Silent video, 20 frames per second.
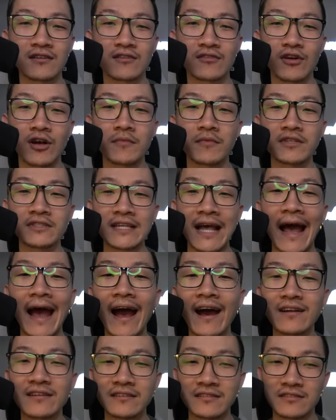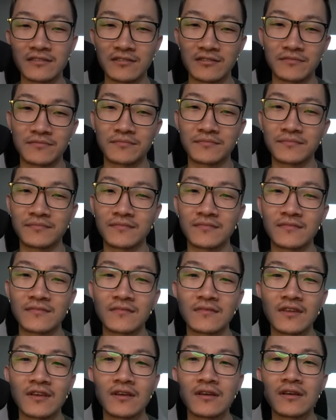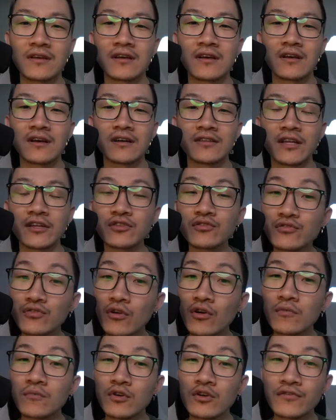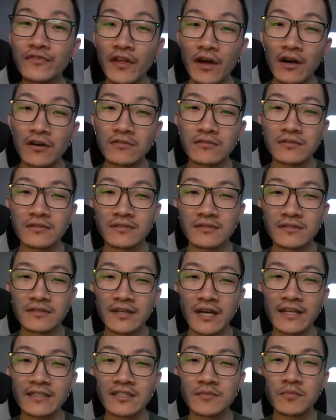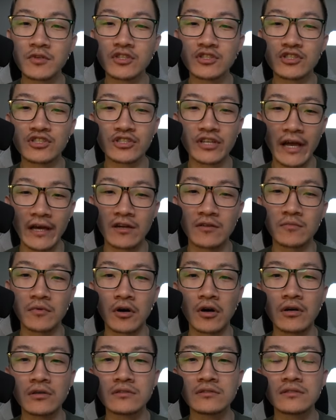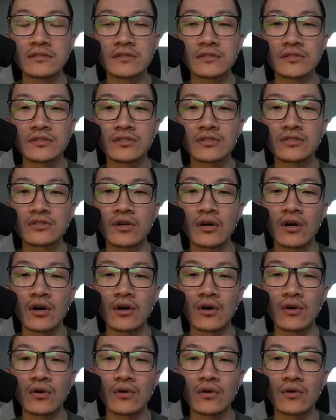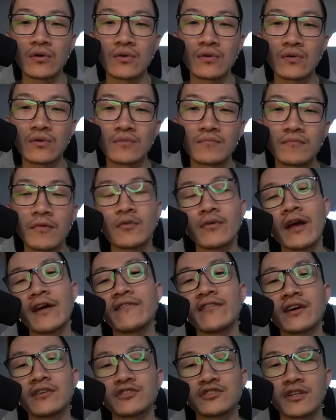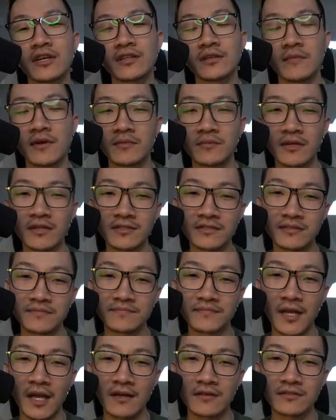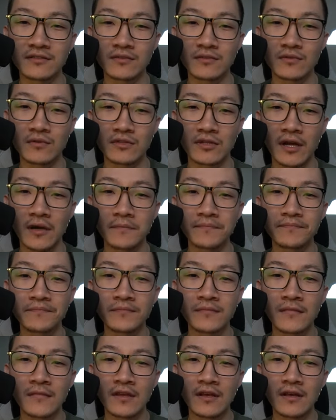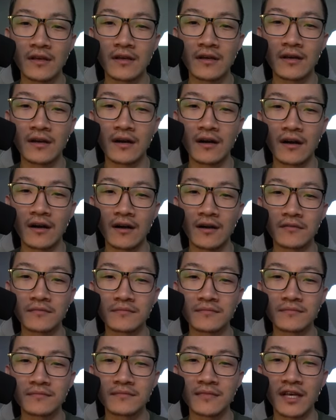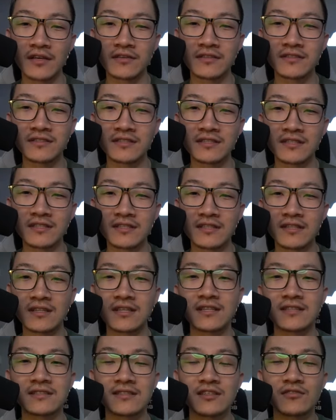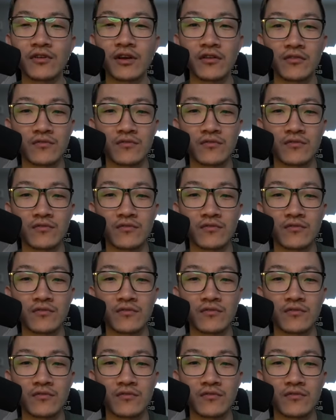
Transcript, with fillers: Cranberry's out of here. They do throw a move, though. Ends up being Shadow Ball. So, but we have energy on the Mandibuzz. Yeah, so it worked out. Yeah, you can see the Incinerate